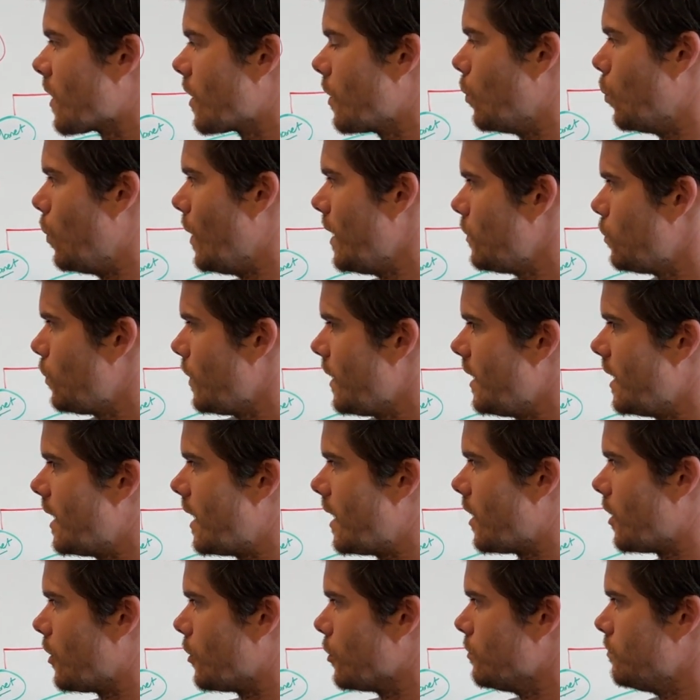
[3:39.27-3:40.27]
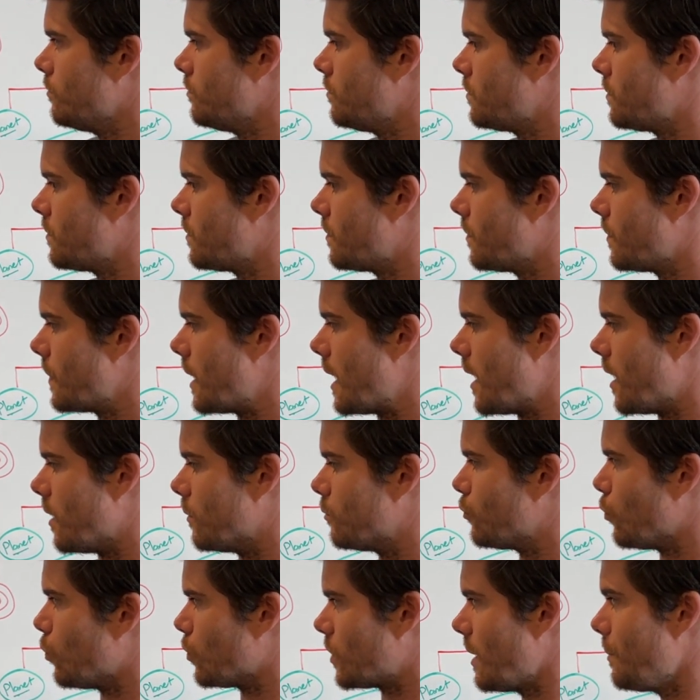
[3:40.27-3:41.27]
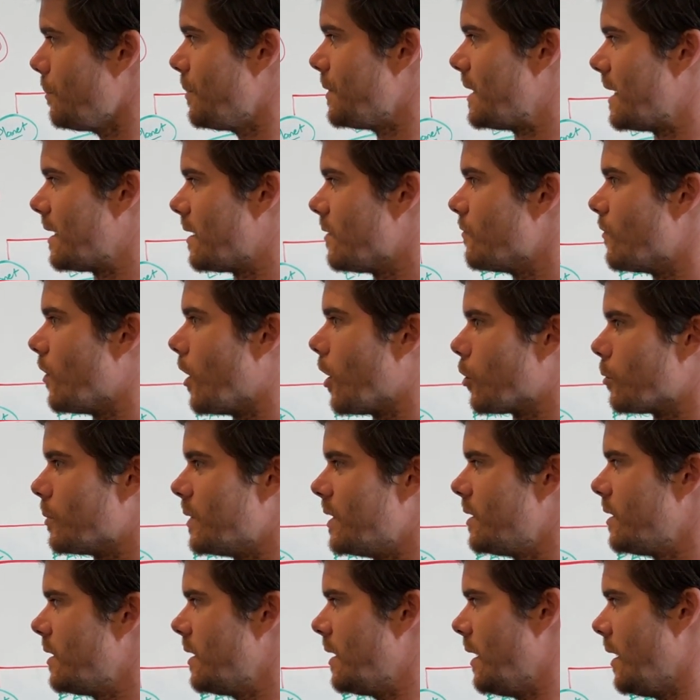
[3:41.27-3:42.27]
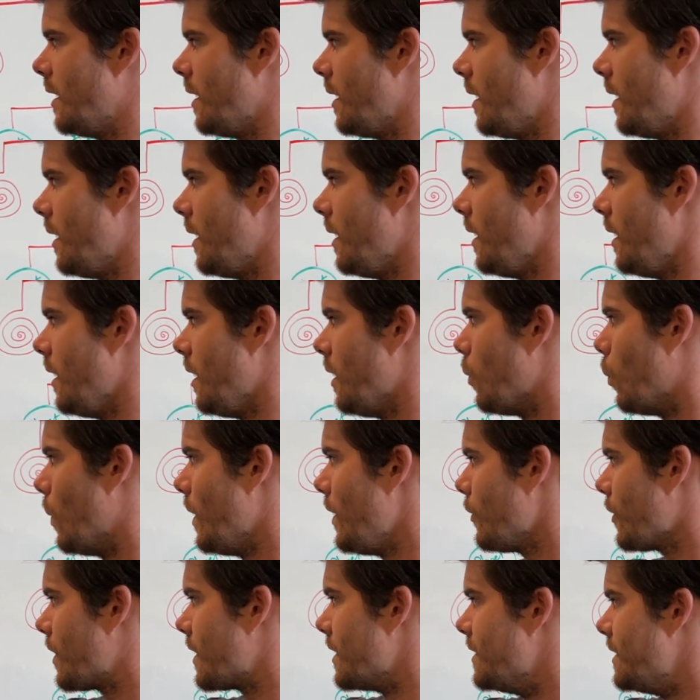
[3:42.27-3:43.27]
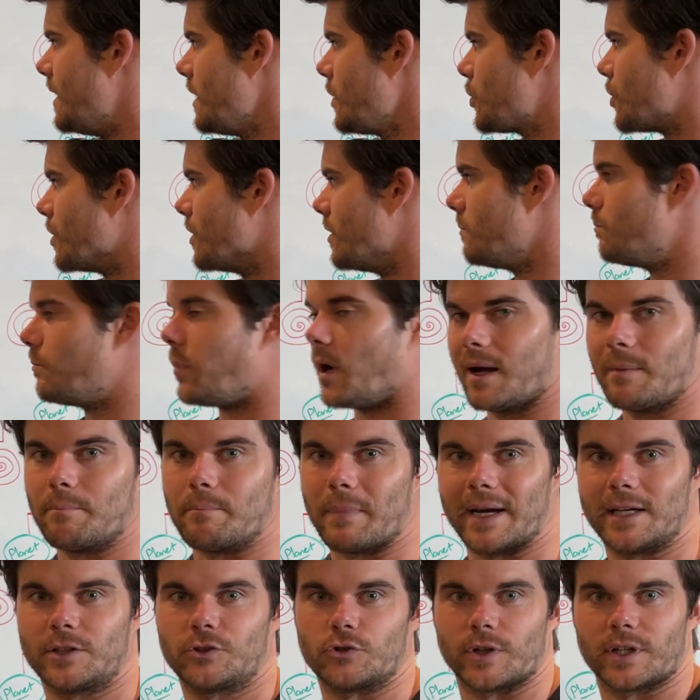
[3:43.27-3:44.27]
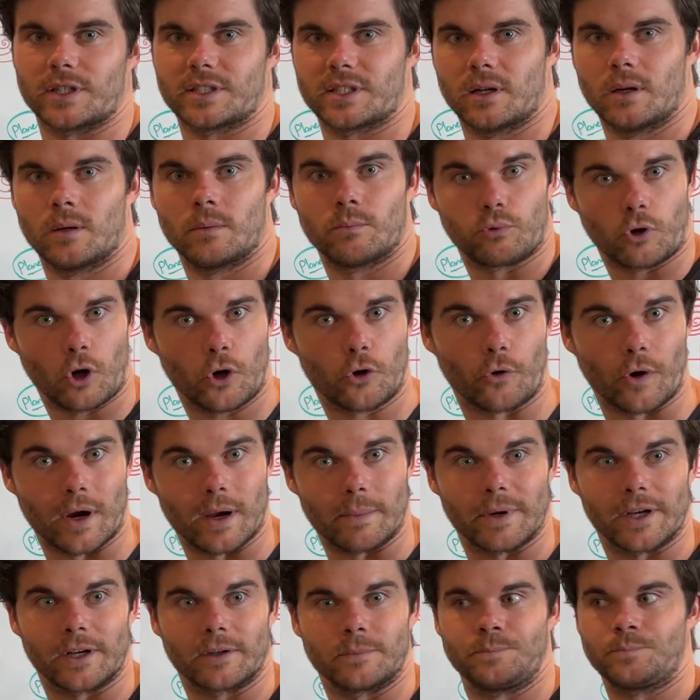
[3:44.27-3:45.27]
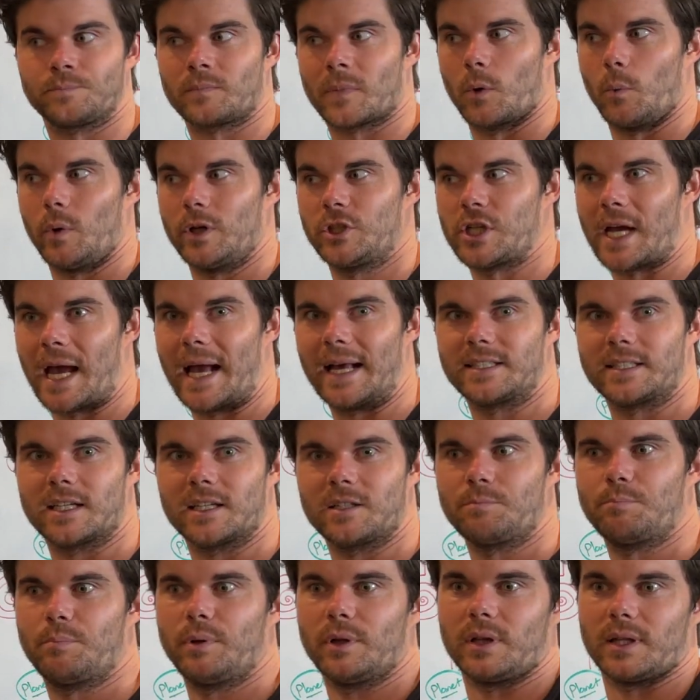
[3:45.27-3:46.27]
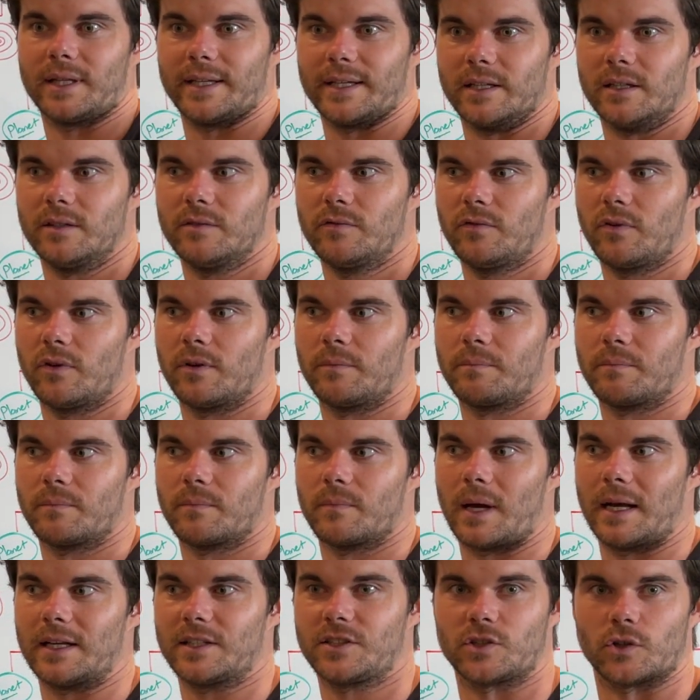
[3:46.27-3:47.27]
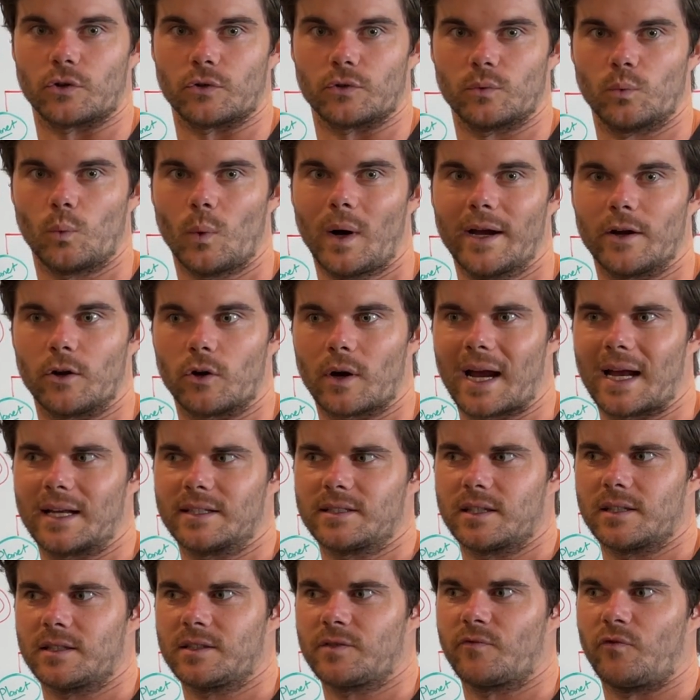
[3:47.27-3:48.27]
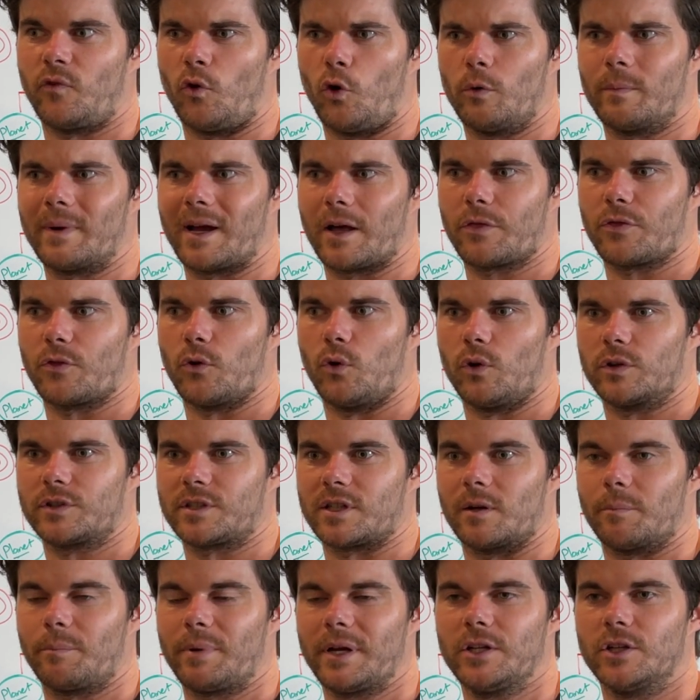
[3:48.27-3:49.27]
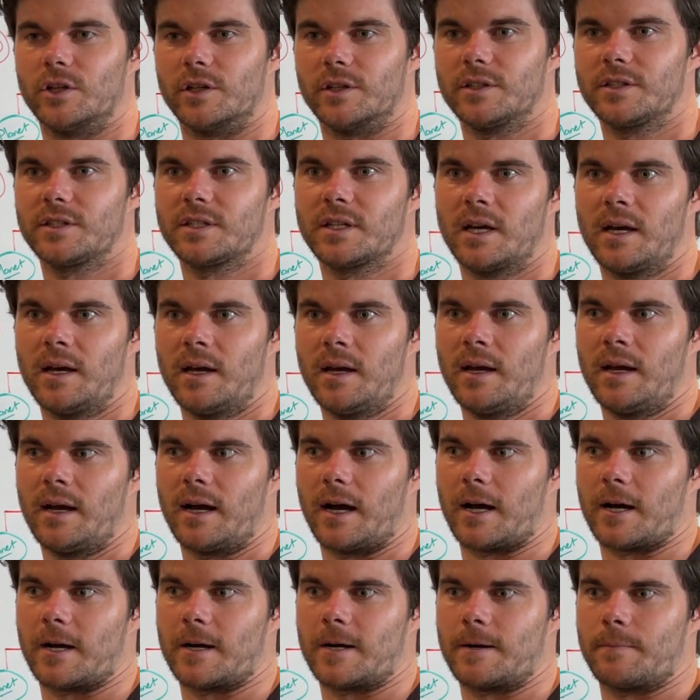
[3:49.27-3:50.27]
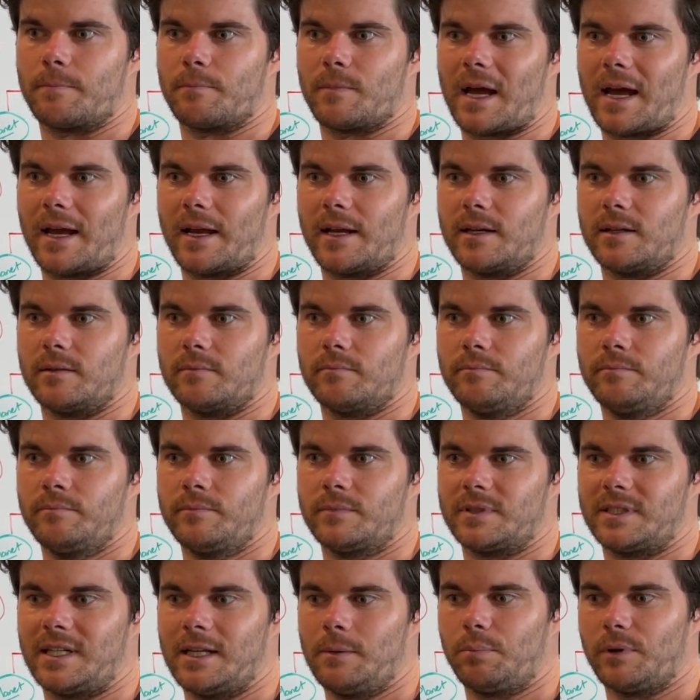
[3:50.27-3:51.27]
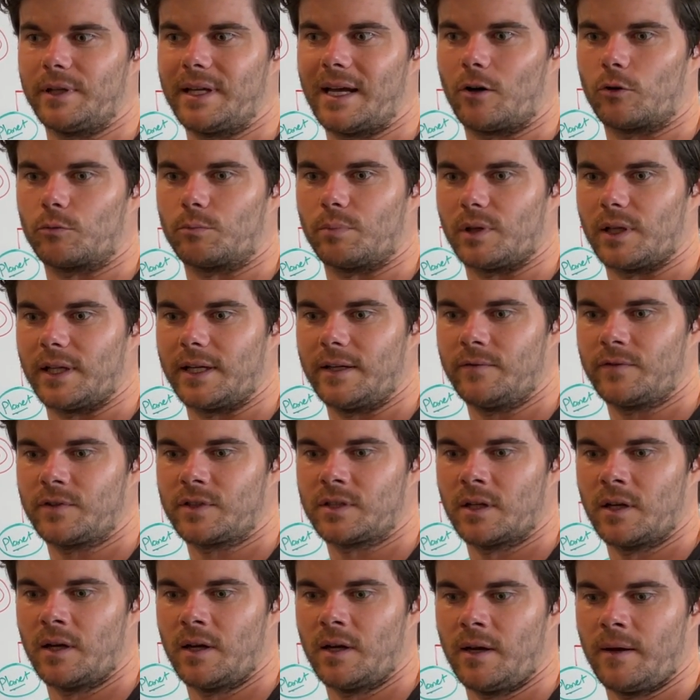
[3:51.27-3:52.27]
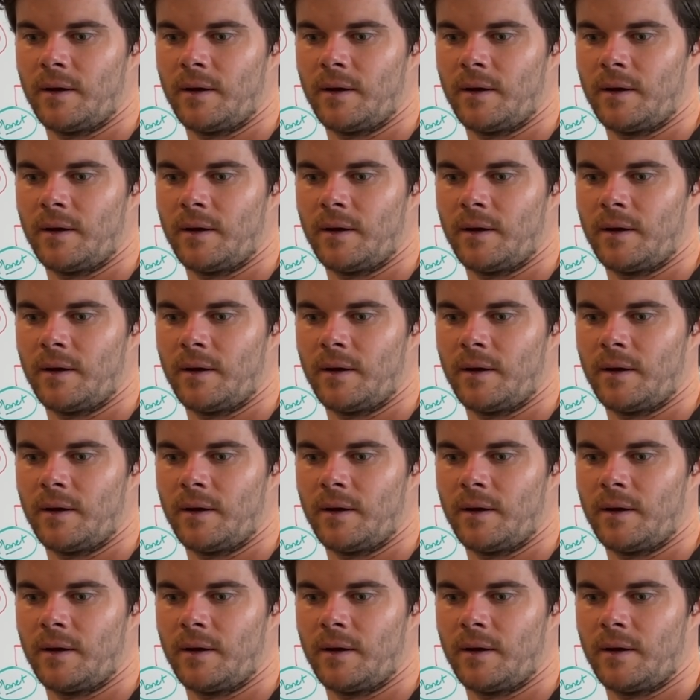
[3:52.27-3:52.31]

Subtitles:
when we are brought up in that environment, we are conditioned by matrix programming, which has us believe a certain way, or has us form our thoughts and opinions and deeply held beliefs